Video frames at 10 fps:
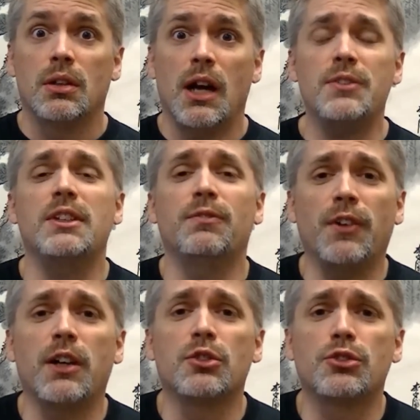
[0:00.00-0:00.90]
I've seen
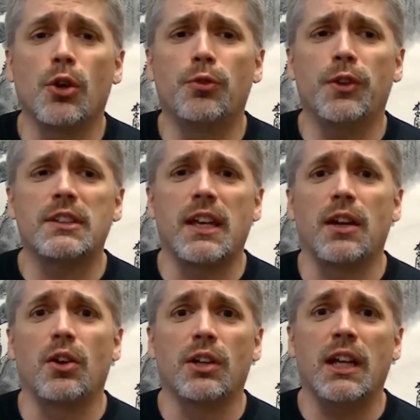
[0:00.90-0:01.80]
fighters so
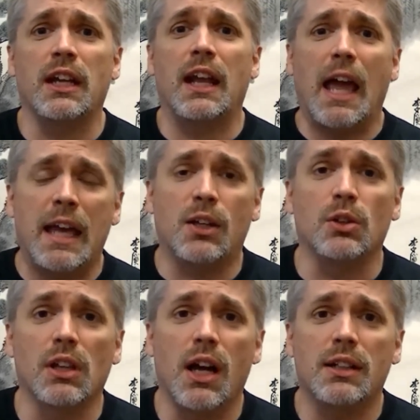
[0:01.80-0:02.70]
fixated on getting an
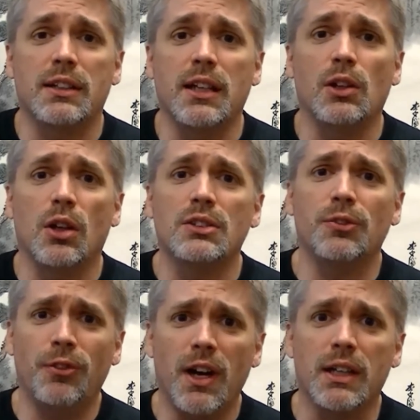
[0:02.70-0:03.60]
ankle lock that they lost
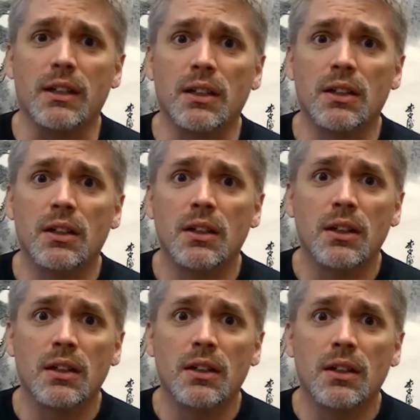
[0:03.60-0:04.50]
a fight.
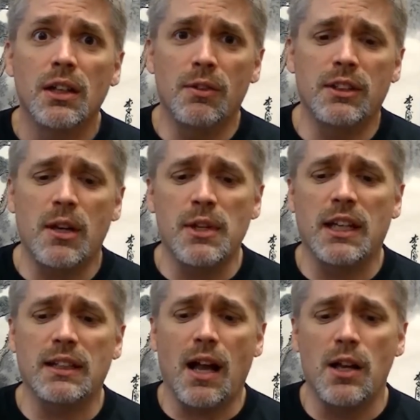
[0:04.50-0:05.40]
Every time they
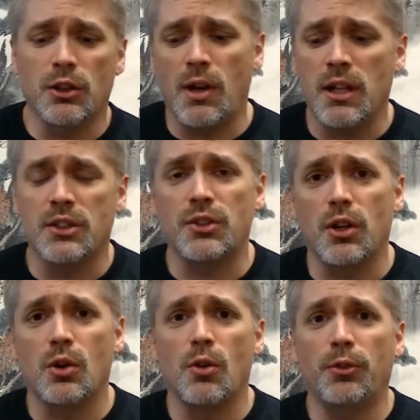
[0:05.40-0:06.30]
got the guy on the ground, they
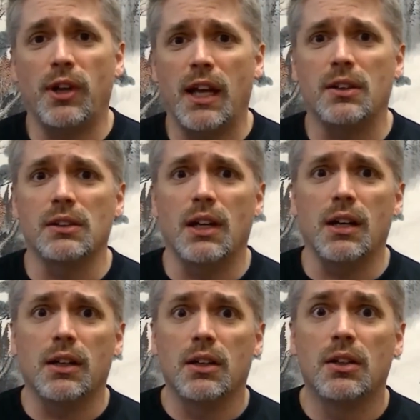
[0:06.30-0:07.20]
started going for an ankle
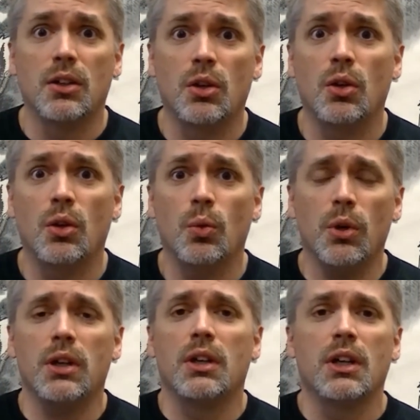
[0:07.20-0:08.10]
lock.
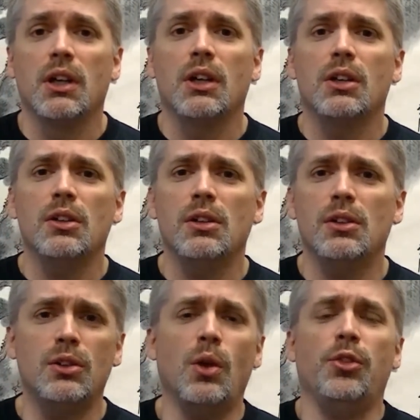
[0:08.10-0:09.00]
What?
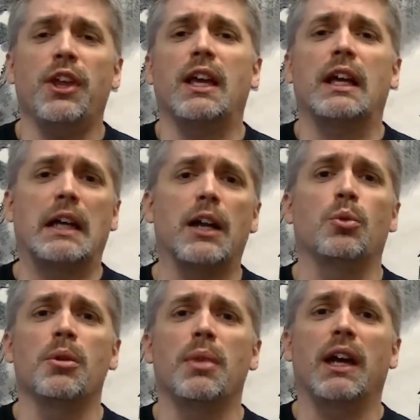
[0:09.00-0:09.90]
Don't think I got to
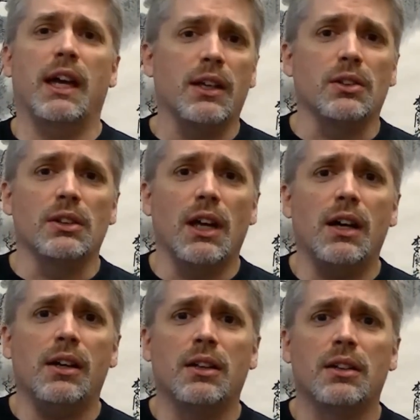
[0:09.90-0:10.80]
win by ankle lock.